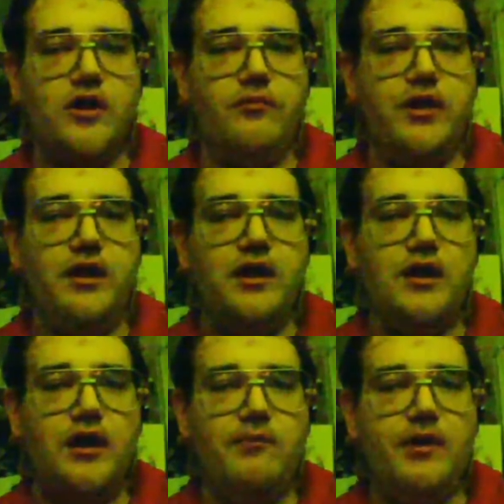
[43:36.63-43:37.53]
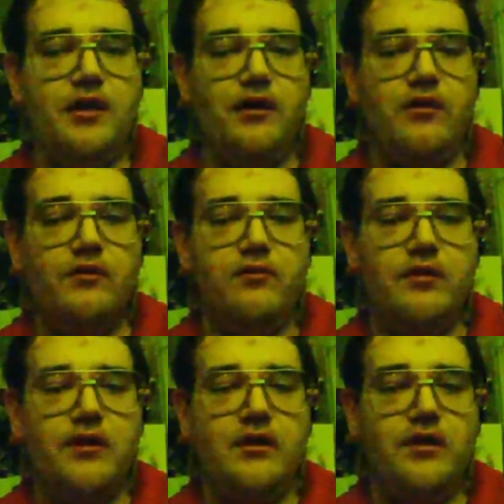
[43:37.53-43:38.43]
Call me and let me know
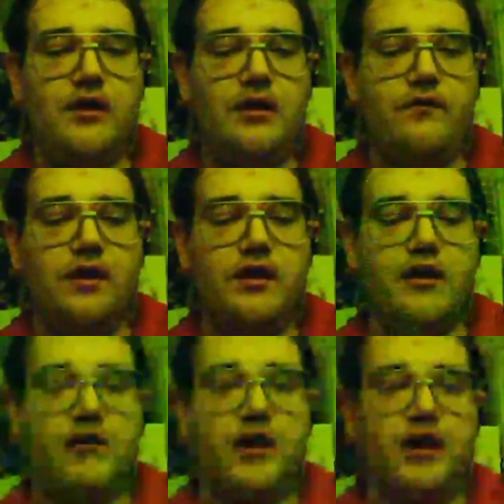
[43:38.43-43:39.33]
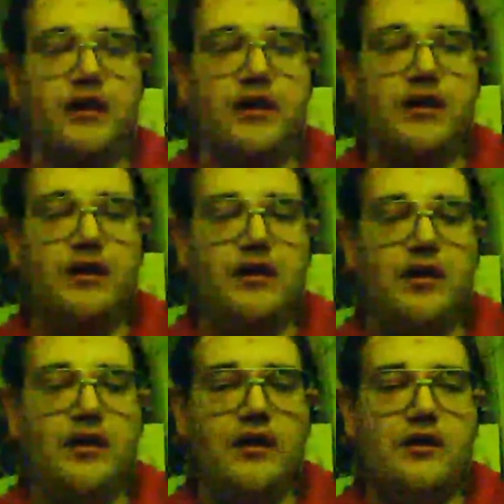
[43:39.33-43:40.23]
if I can come back,
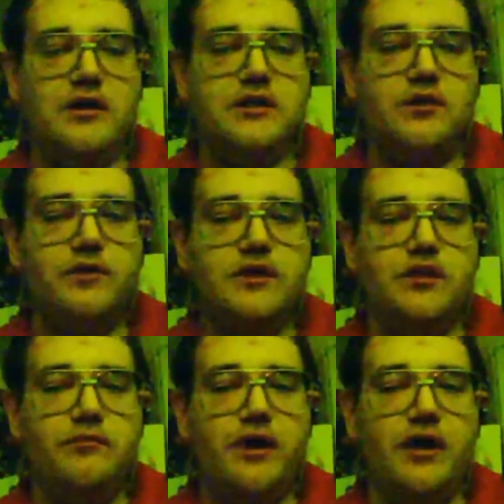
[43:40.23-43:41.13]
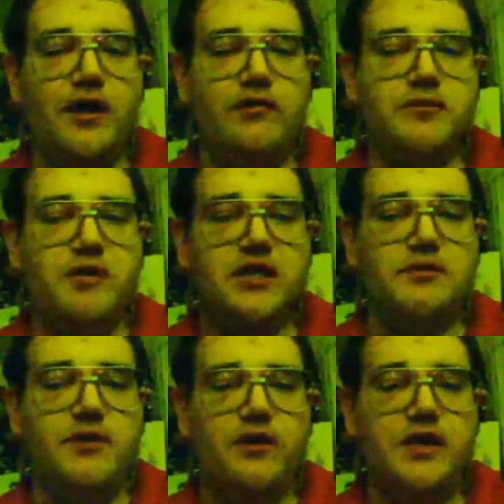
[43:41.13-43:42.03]
and also resume my
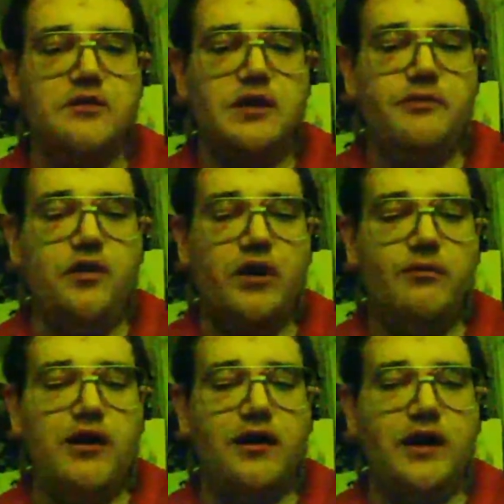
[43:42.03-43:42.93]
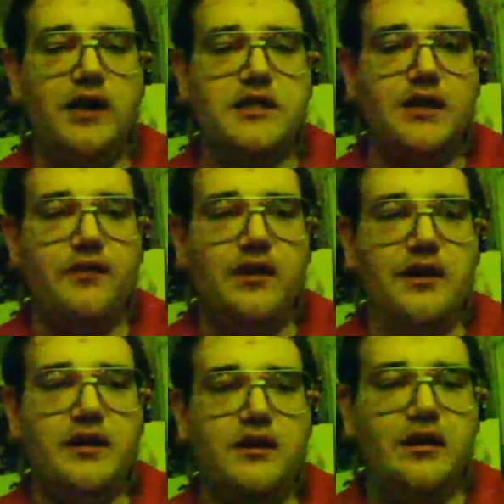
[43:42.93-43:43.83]
responsibilities for the Pokemon League.
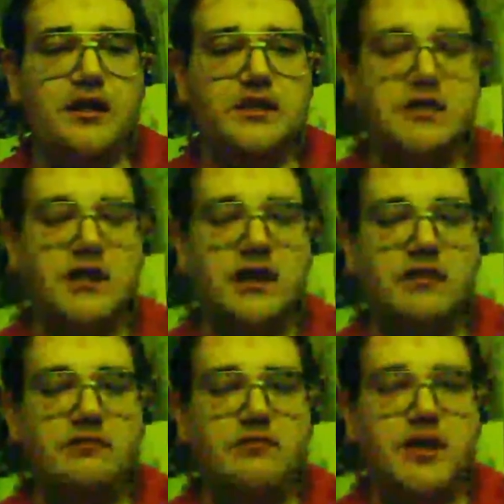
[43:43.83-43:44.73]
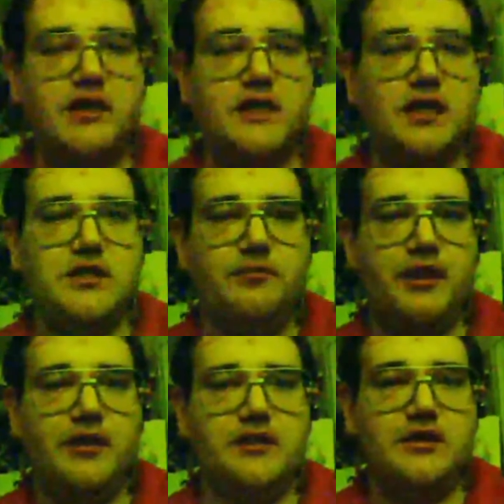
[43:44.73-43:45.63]
Definitely, that's big. That's the
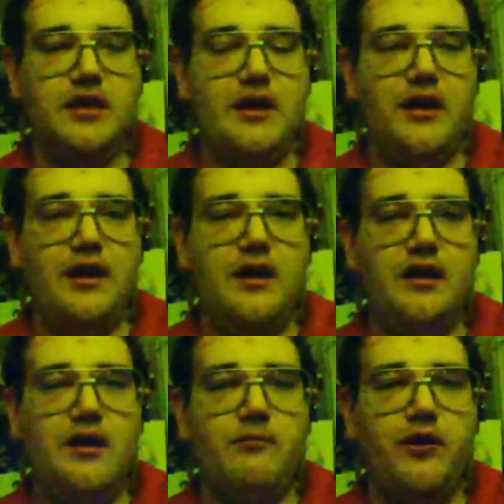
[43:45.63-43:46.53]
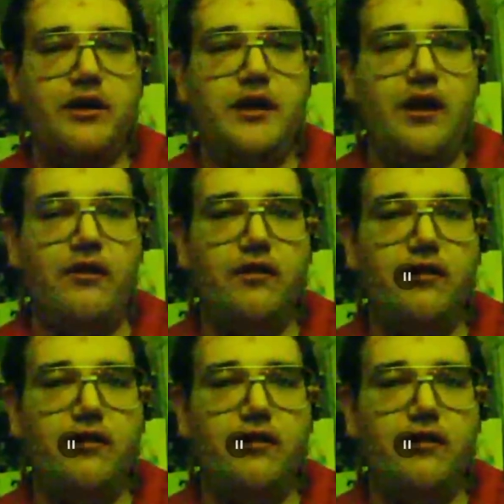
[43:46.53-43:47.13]
big input there.